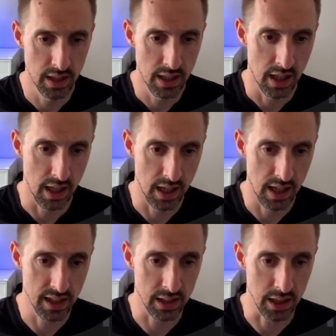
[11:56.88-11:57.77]

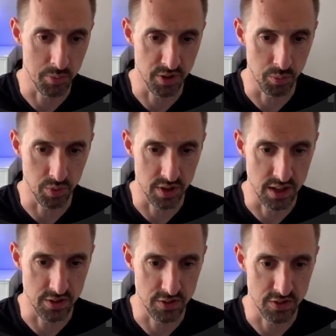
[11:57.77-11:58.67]
And it comes up with
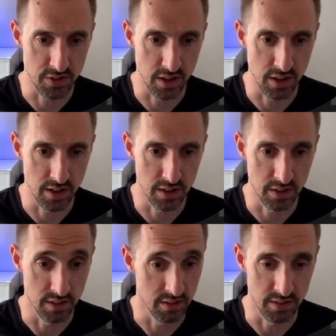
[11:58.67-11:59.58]
this
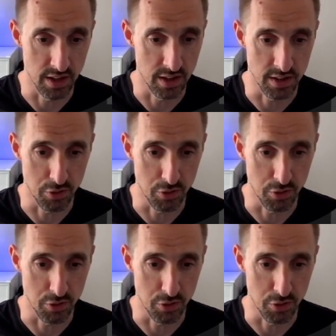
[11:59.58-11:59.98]
these